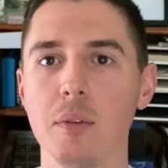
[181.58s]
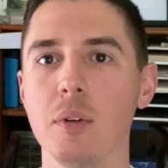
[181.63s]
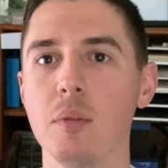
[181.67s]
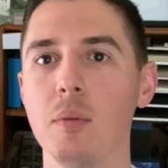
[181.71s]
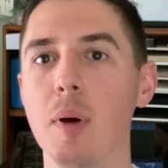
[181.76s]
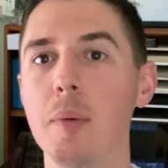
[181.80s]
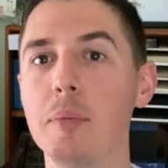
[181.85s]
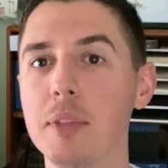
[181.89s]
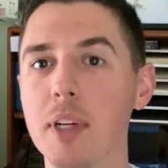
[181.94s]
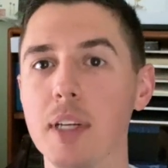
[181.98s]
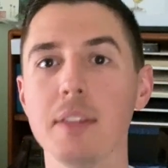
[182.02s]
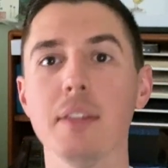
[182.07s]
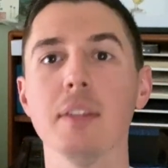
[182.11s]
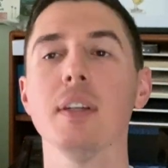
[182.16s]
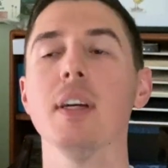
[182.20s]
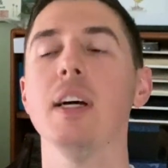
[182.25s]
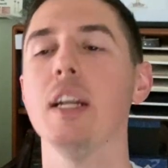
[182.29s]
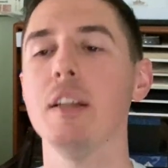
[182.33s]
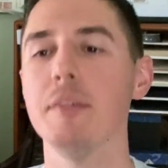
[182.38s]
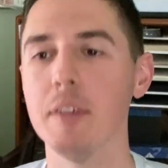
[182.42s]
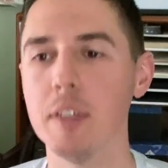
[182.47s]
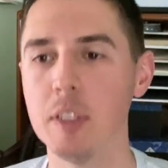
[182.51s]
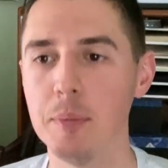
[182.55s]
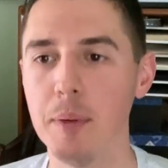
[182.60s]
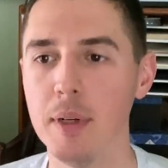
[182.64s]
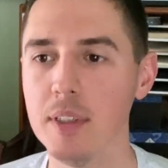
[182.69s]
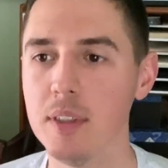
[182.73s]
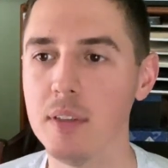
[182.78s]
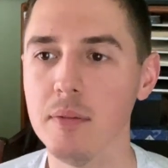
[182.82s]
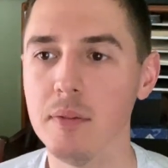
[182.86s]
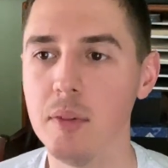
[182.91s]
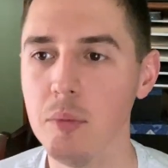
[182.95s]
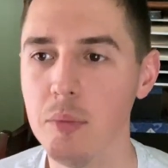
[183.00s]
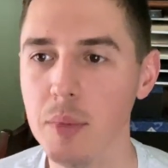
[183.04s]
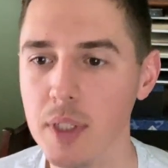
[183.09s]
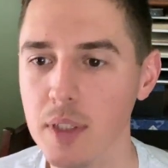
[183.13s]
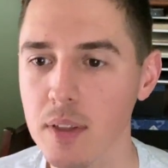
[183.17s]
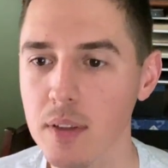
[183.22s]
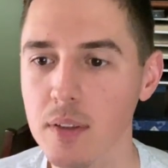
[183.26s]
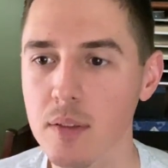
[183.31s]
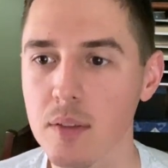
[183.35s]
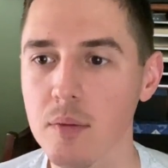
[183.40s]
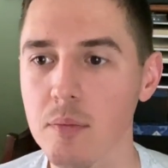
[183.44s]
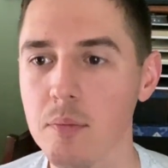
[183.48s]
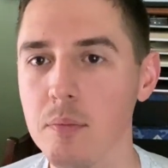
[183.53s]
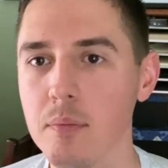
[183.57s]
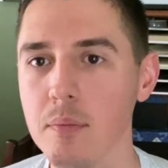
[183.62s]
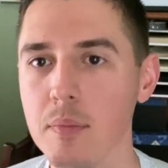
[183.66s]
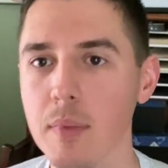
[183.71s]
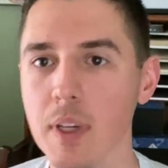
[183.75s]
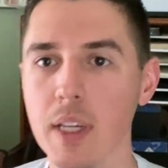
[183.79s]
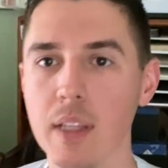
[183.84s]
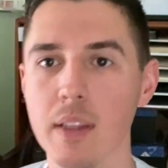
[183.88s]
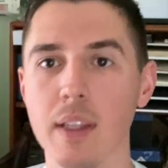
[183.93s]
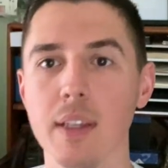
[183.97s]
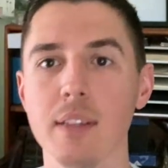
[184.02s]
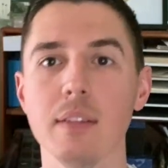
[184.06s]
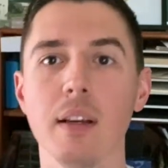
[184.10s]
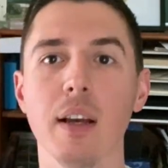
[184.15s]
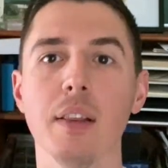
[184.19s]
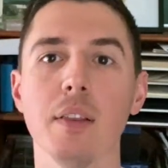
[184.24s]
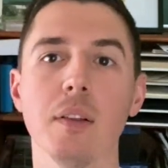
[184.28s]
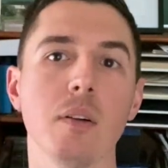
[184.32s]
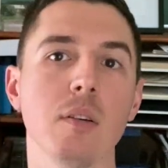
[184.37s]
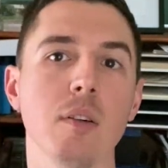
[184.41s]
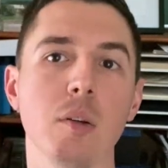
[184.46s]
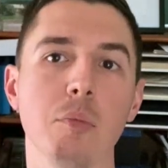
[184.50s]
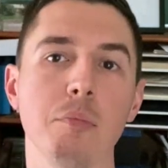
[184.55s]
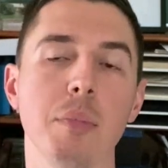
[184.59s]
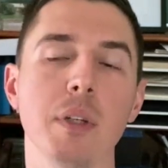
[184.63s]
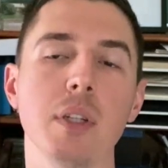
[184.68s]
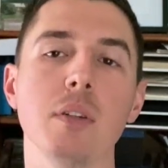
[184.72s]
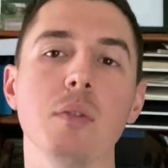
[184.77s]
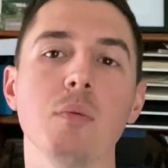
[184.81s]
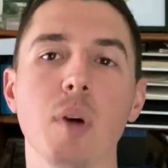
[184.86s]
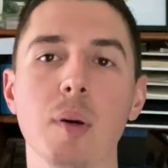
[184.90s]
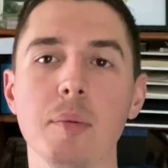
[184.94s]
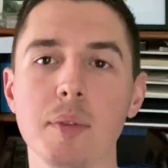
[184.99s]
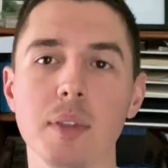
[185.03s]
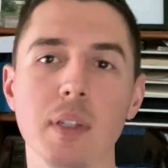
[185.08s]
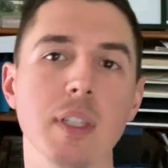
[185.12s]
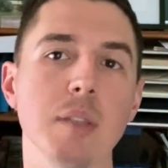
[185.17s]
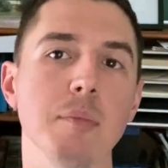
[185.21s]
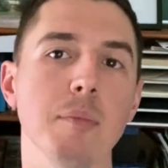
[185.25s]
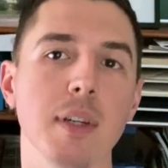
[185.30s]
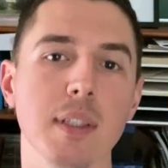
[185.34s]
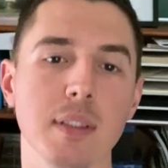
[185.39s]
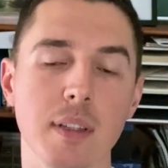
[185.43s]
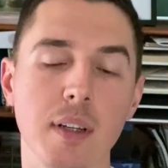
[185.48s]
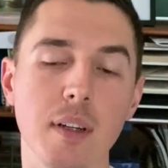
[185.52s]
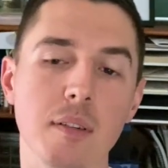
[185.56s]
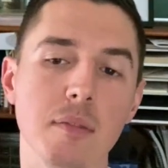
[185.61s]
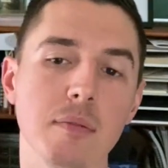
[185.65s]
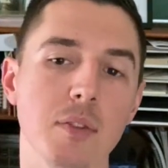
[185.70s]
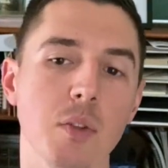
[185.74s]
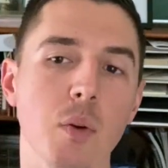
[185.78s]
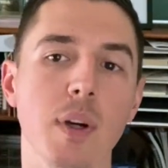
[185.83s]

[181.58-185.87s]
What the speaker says: websites are kind of expensive to build unless I learned to build websites myself.